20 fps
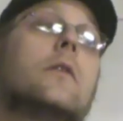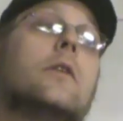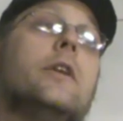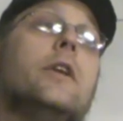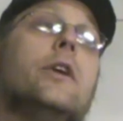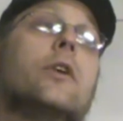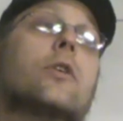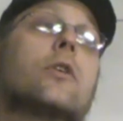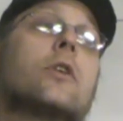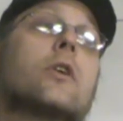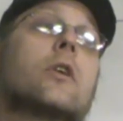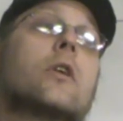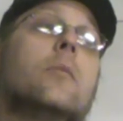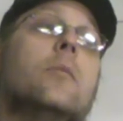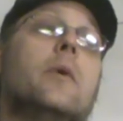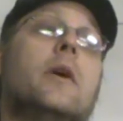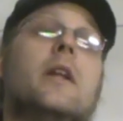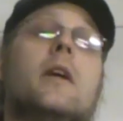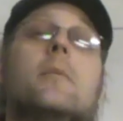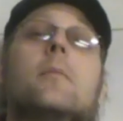near to
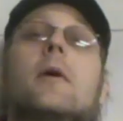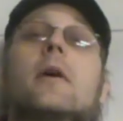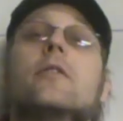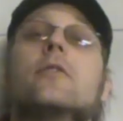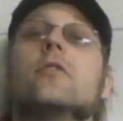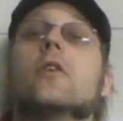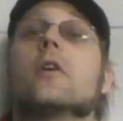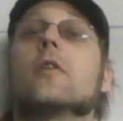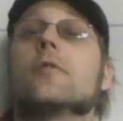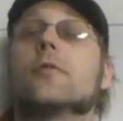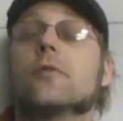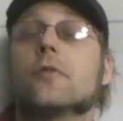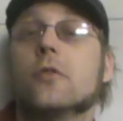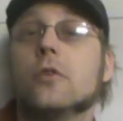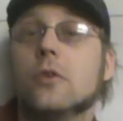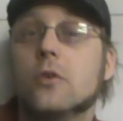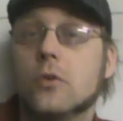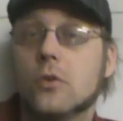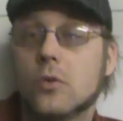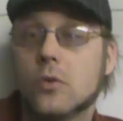committing myself
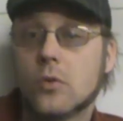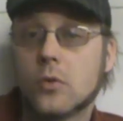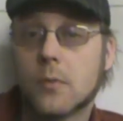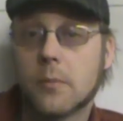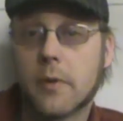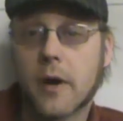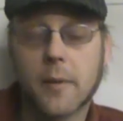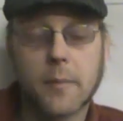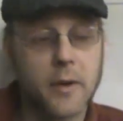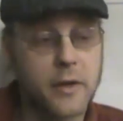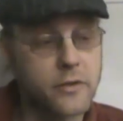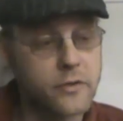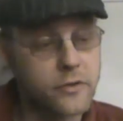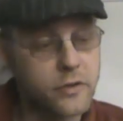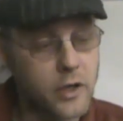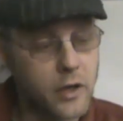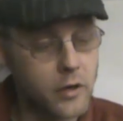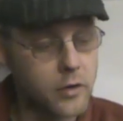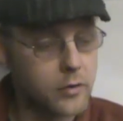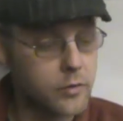to by
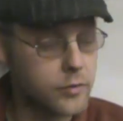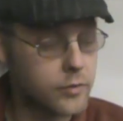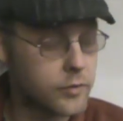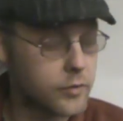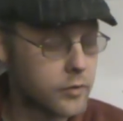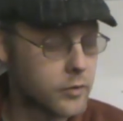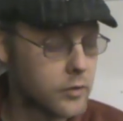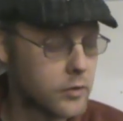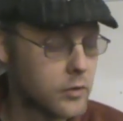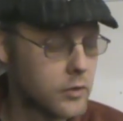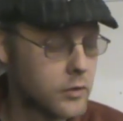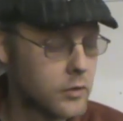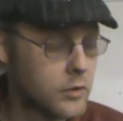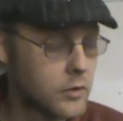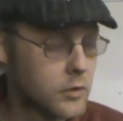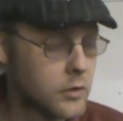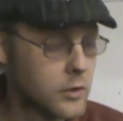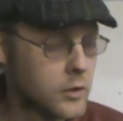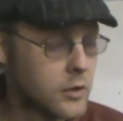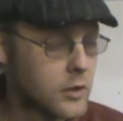myself.
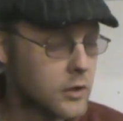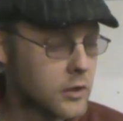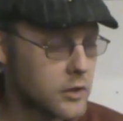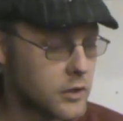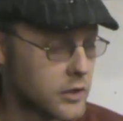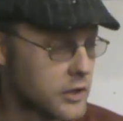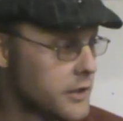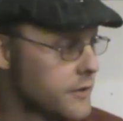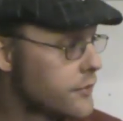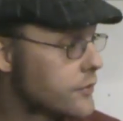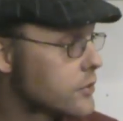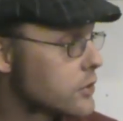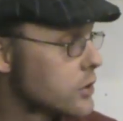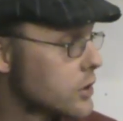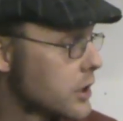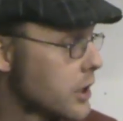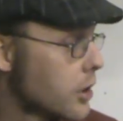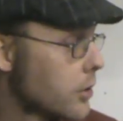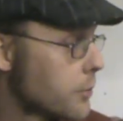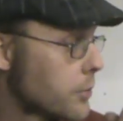Leaf's a
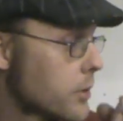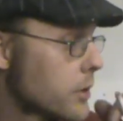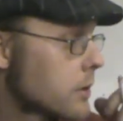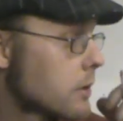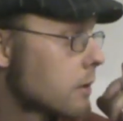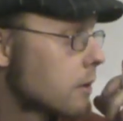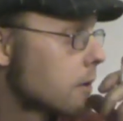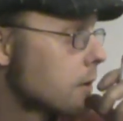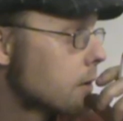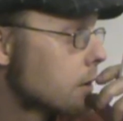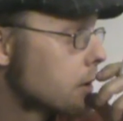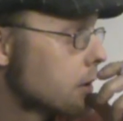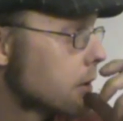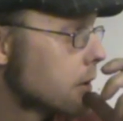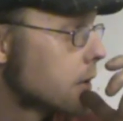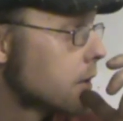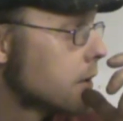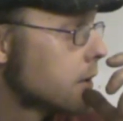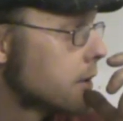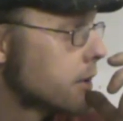good helper.
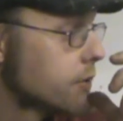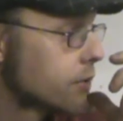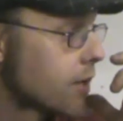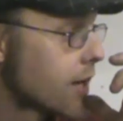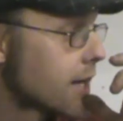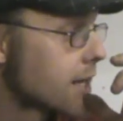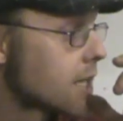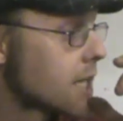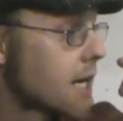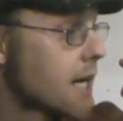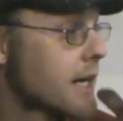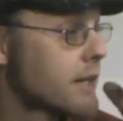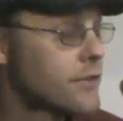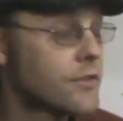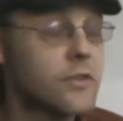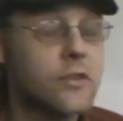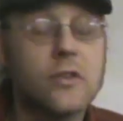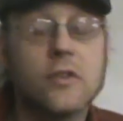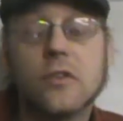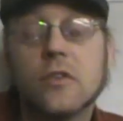He's got
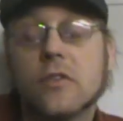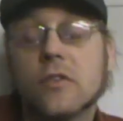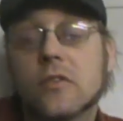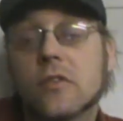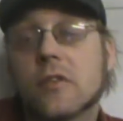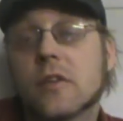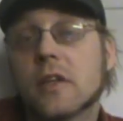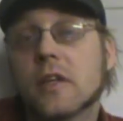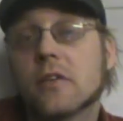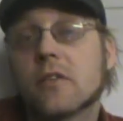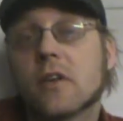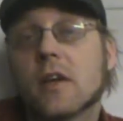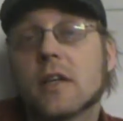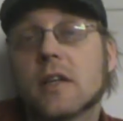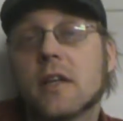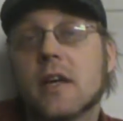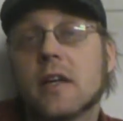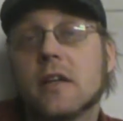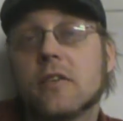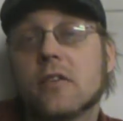classes and things
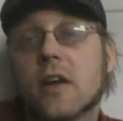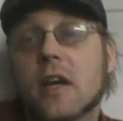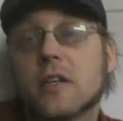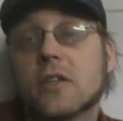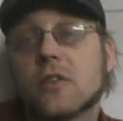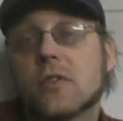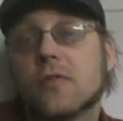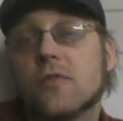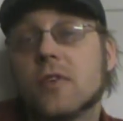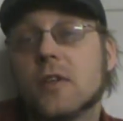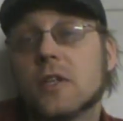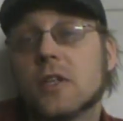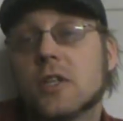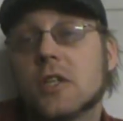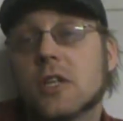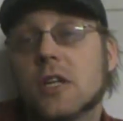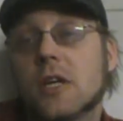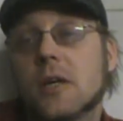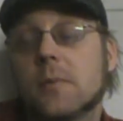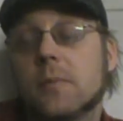like that. He's actually
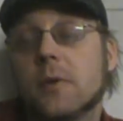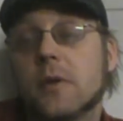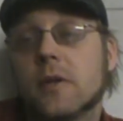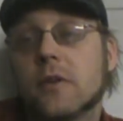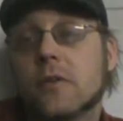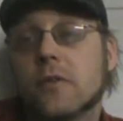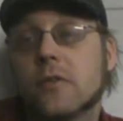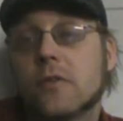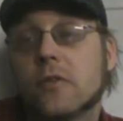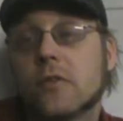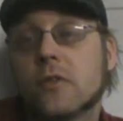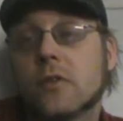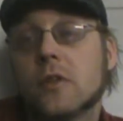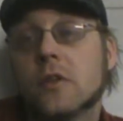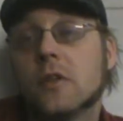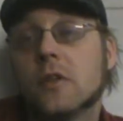finishing up his